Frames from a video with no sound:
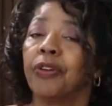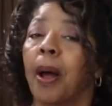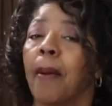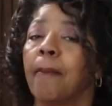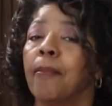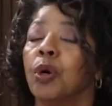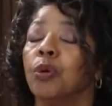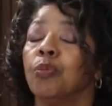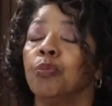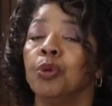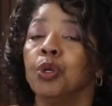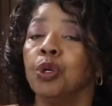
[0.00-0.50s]

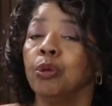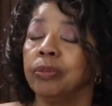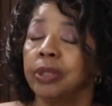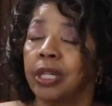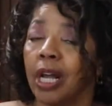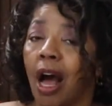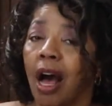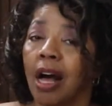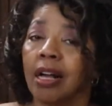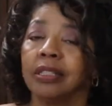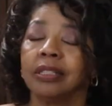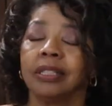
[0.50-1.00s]
from Moon
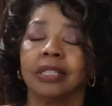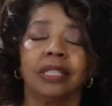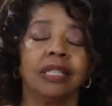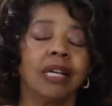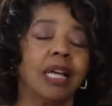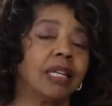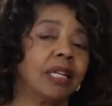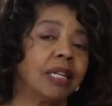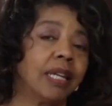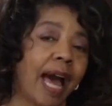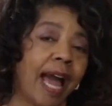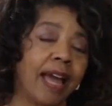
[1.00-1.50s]
Das
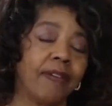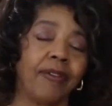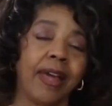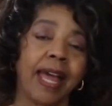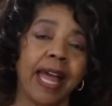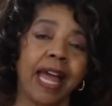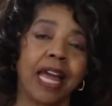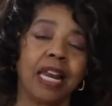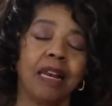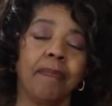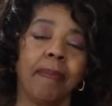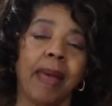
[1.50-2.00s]
Life
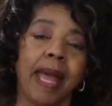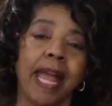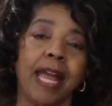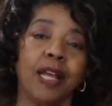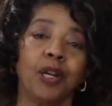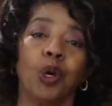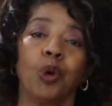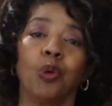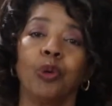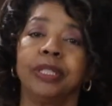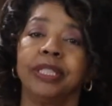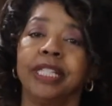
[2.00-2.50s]

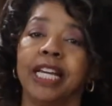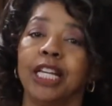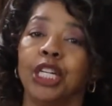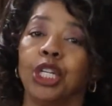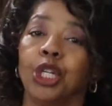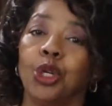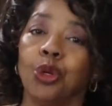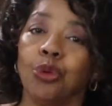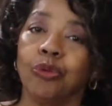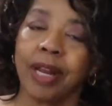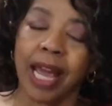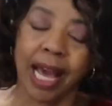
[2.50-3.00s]
Handmade, who was
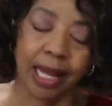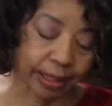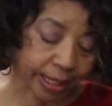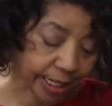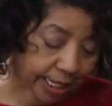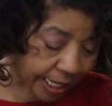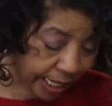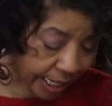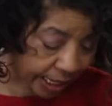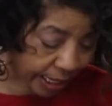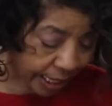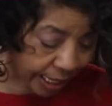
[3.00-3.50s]
in New
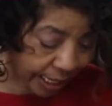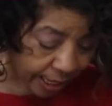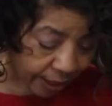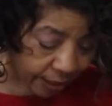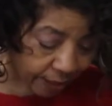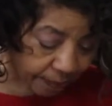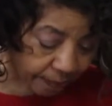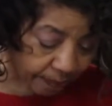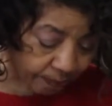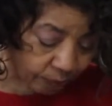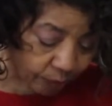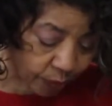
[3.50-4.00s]
Delhi,
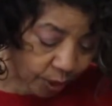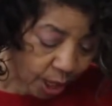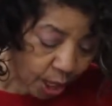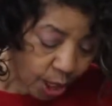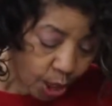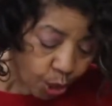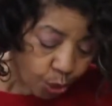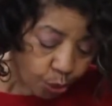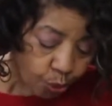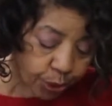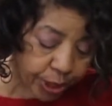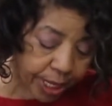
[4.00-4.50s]
India.
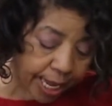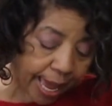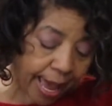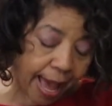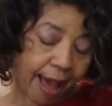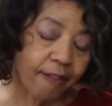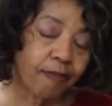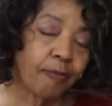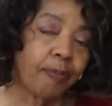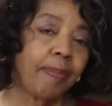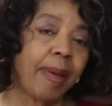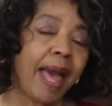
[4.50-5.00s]
We
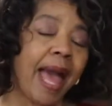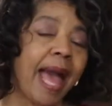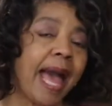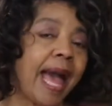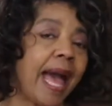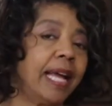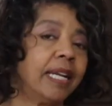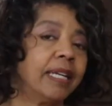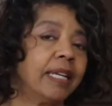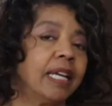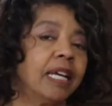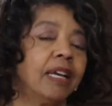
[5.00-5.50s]
have
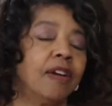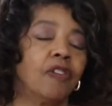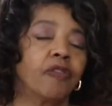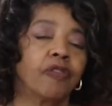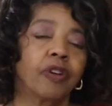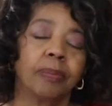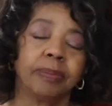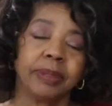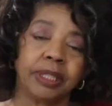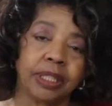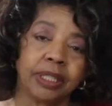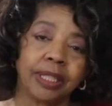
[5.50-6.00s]
Pat
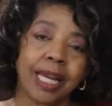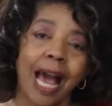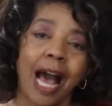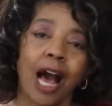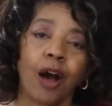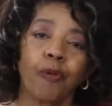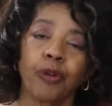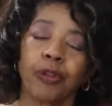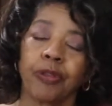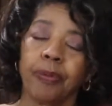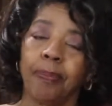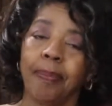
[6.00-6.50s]
from
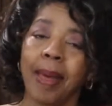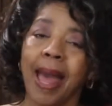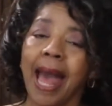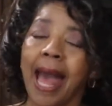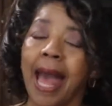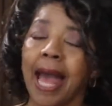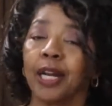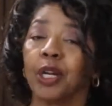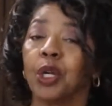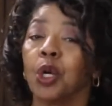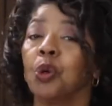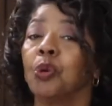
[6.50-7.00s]
Style with
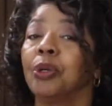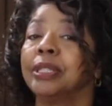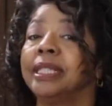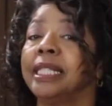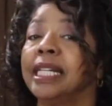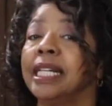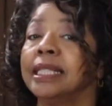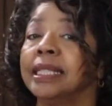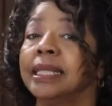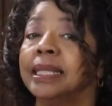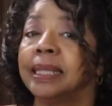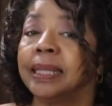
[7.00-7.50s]
Pat, who was
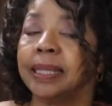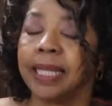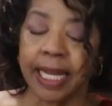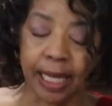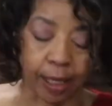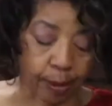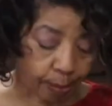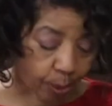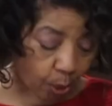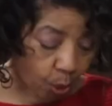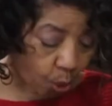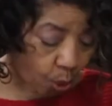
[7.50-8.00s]
in
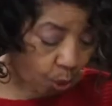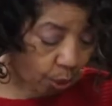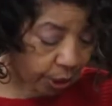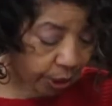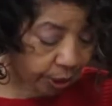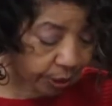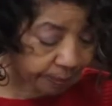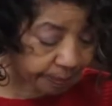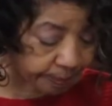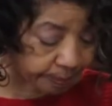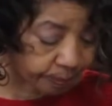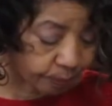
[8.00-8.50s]

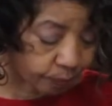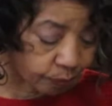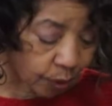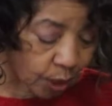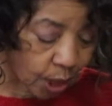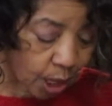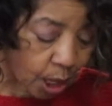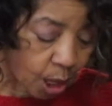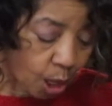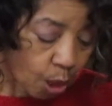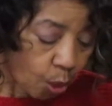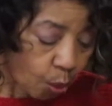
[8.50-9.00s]
Singapore.
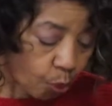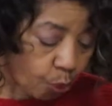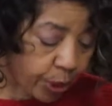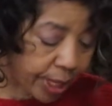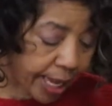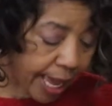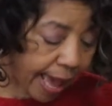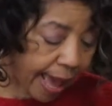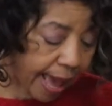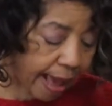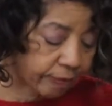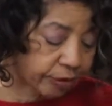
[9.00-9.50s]

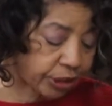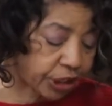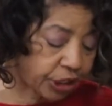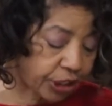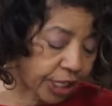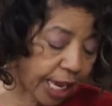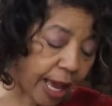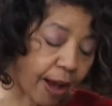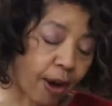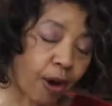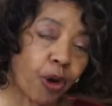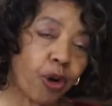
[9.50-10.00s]
We have
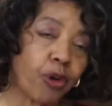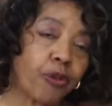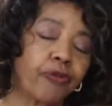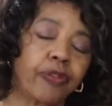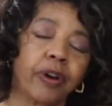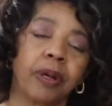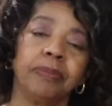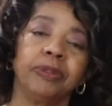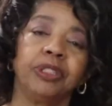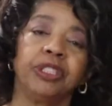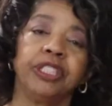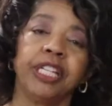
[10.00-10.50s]
Chelle
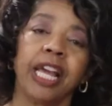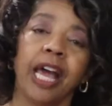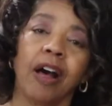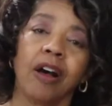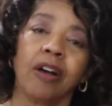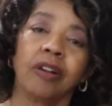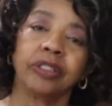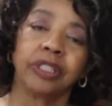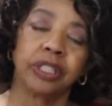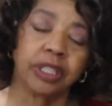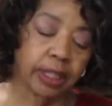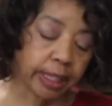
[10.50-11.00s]
from
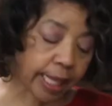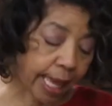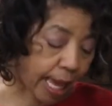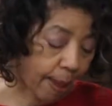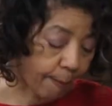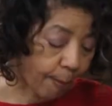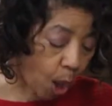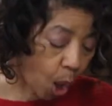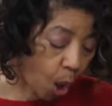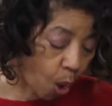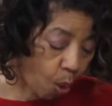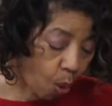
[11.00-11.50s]
Chelle's
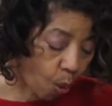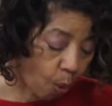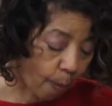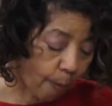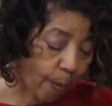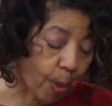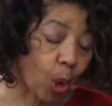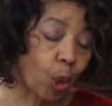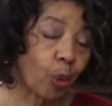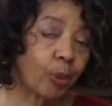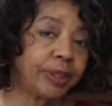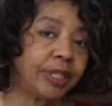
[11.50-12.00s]
Glam
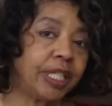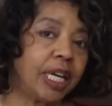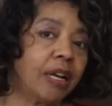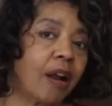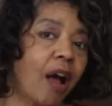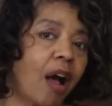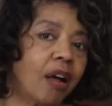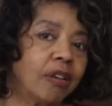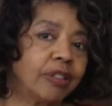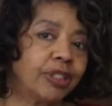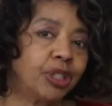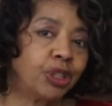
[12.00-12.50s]
Home, who was
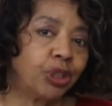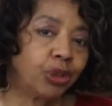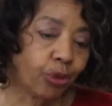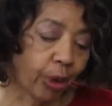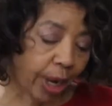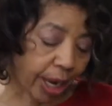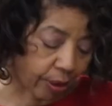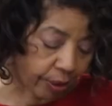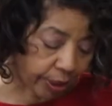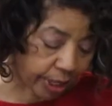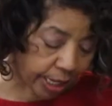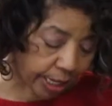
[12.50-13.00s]
in
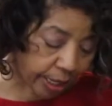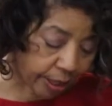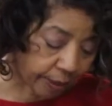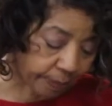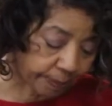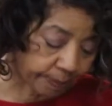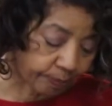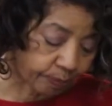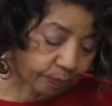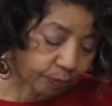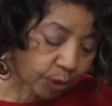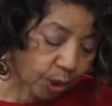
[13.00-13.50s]

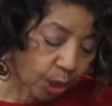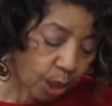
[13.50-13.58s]
Australia.